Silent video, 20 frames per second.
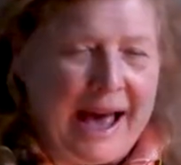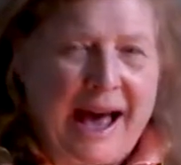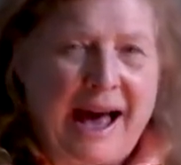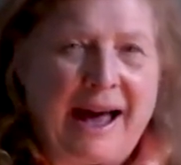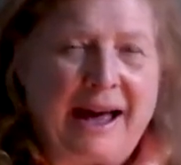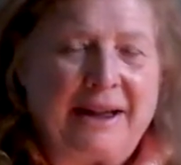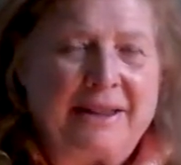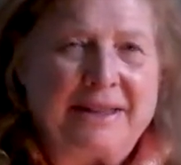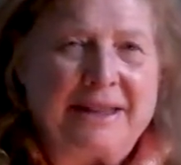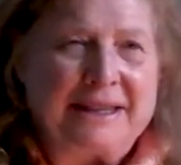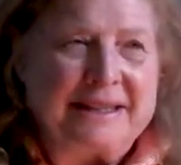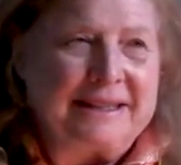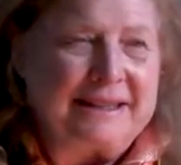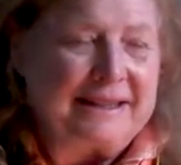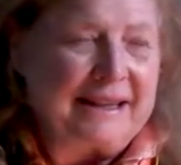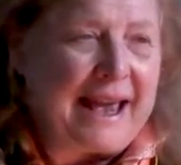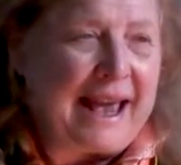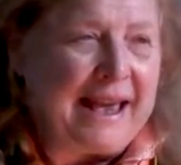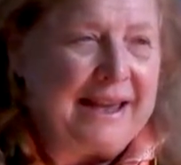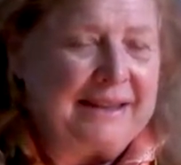Uh,
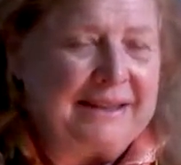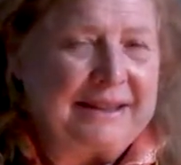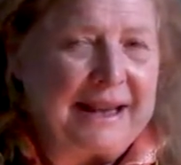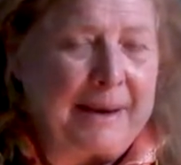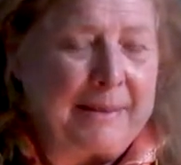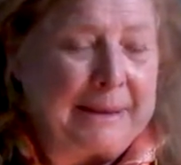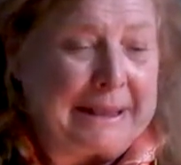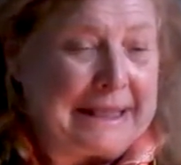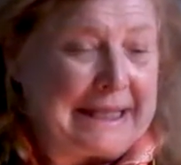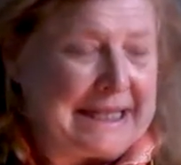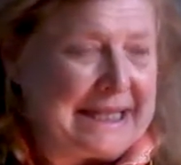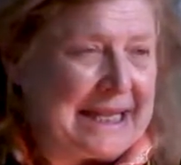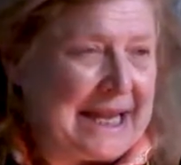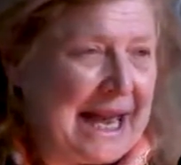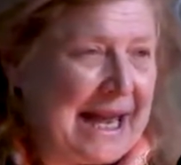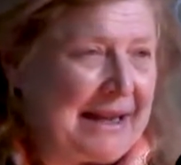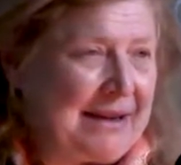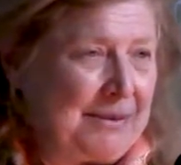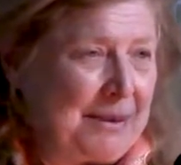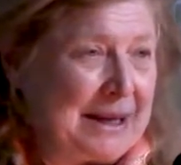this, as Emily
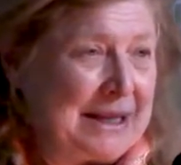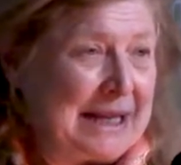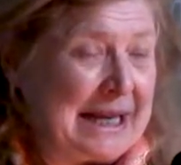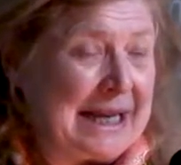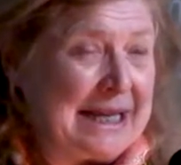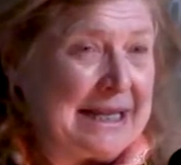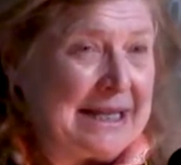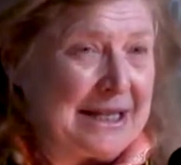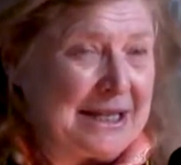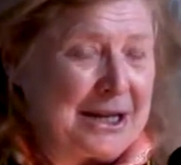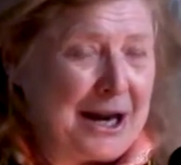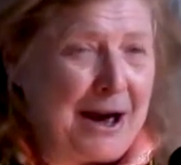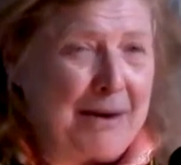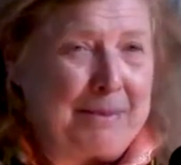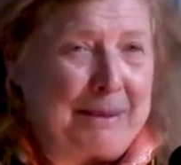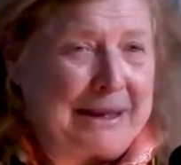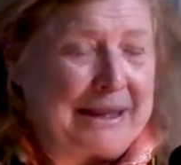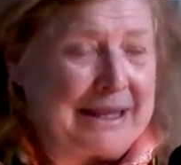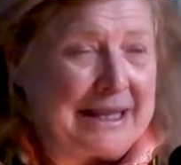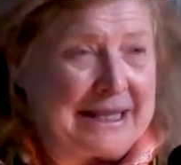said, well, is a
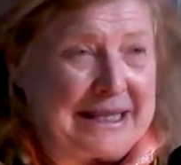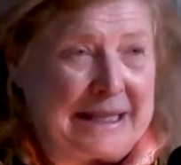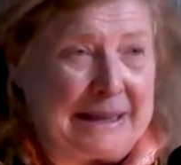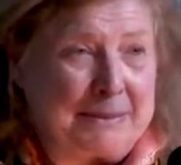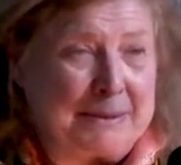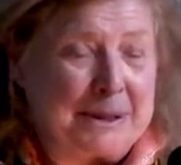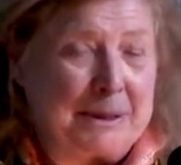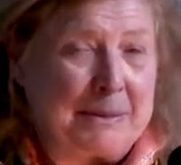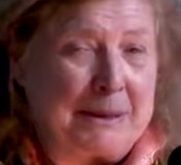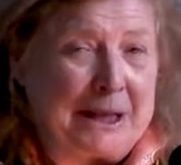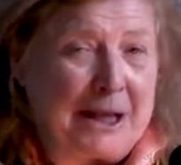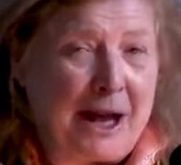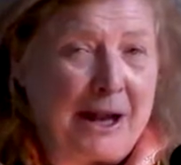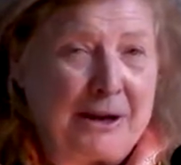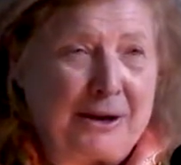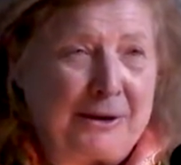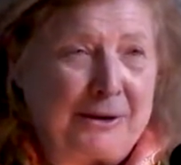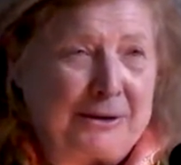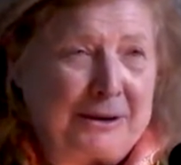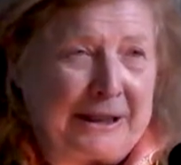topic that seems to be not
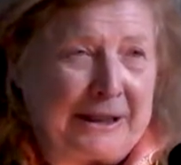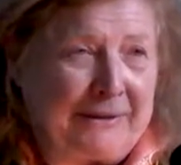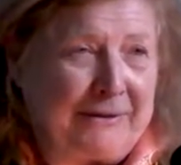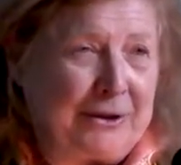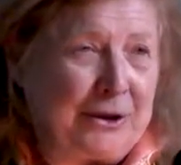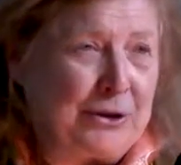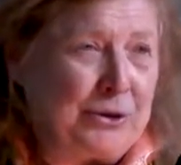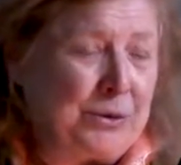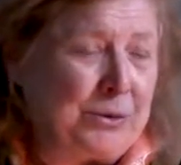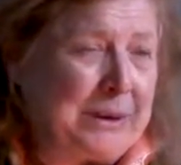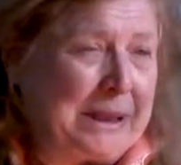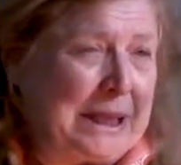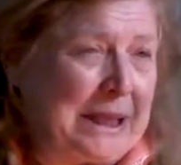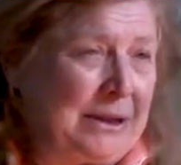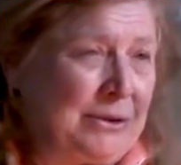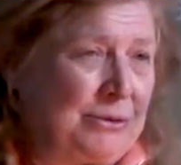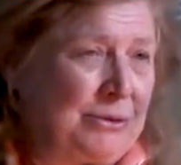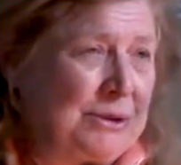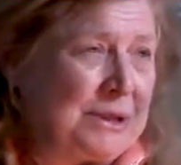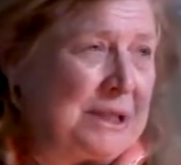only of enduring
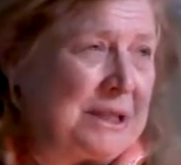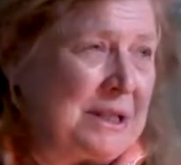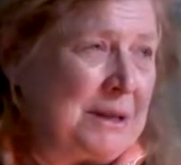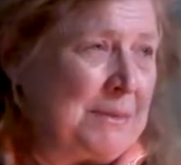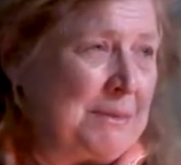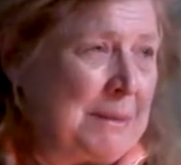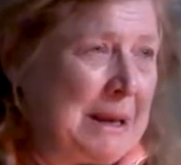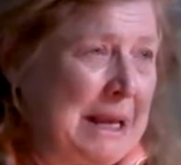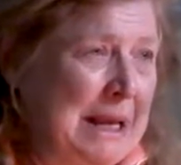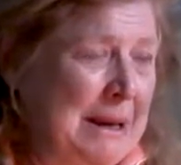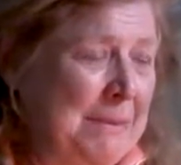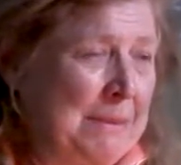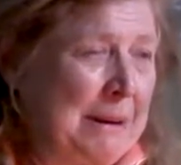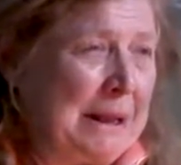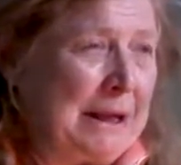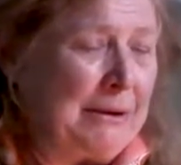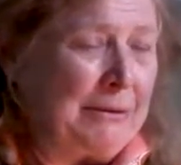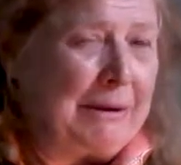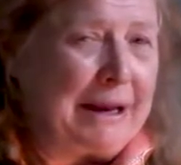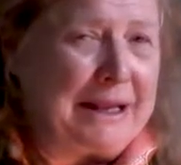interest to me,
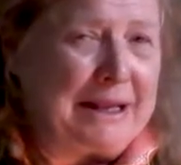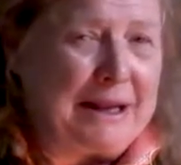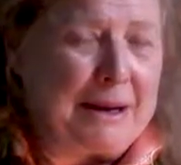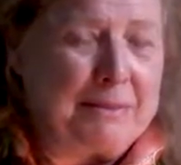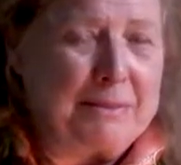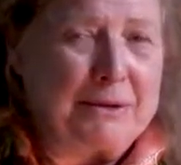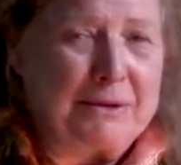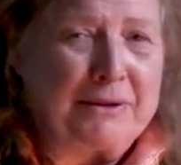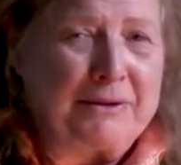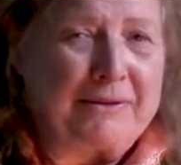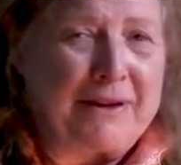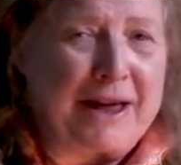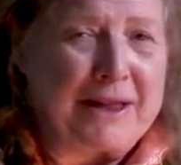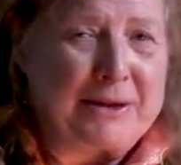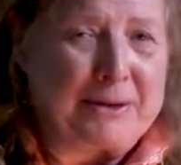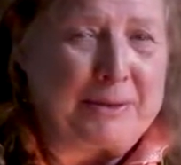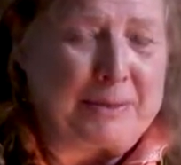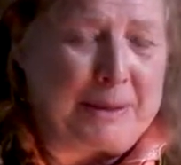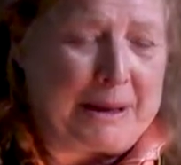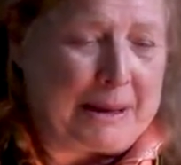but a great number of
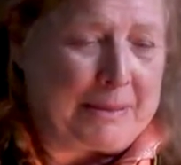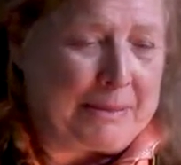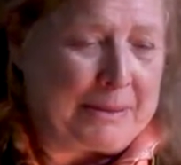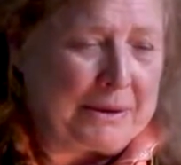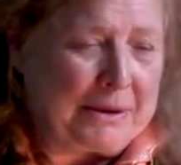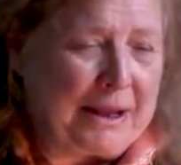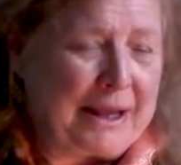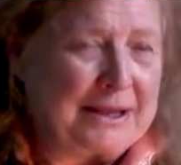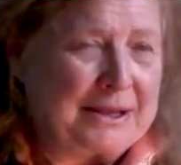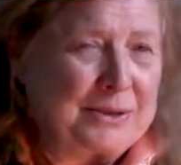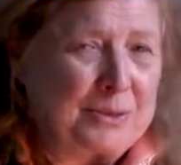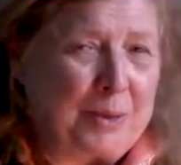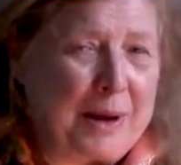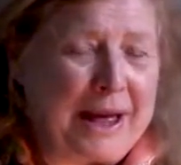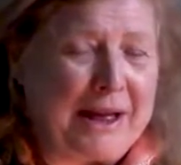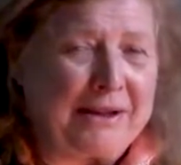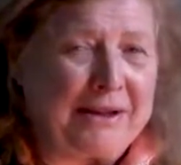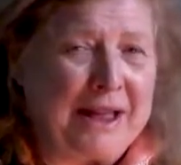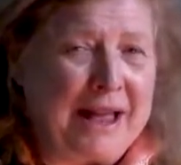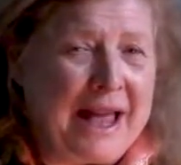other people as
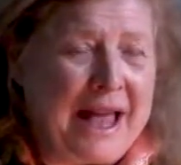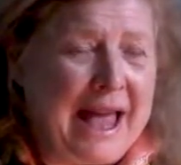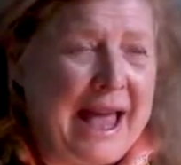well.